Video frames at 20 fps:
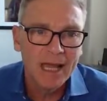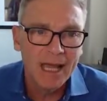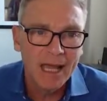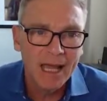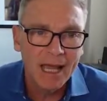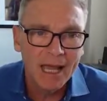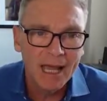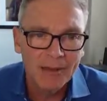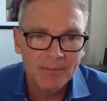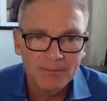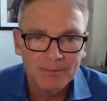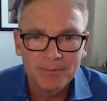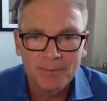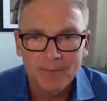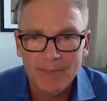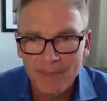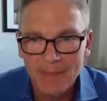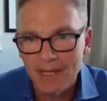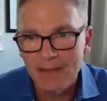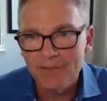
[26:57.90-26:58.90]

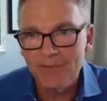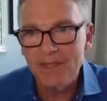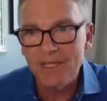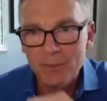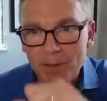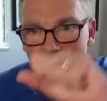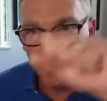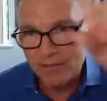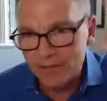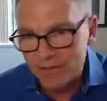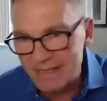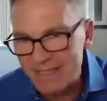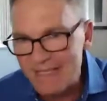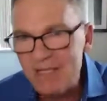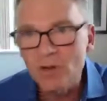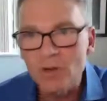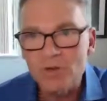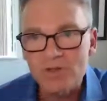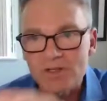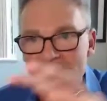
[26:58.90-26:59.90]
think about the
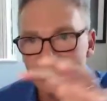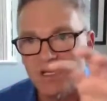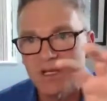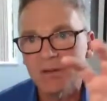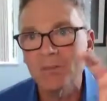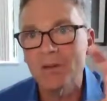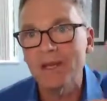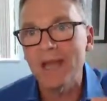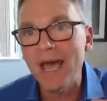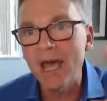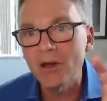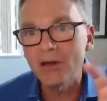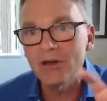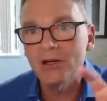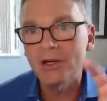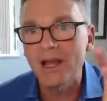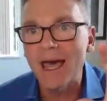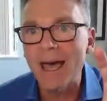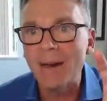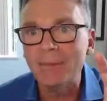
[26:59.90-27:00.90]
ecosystem and how you're going to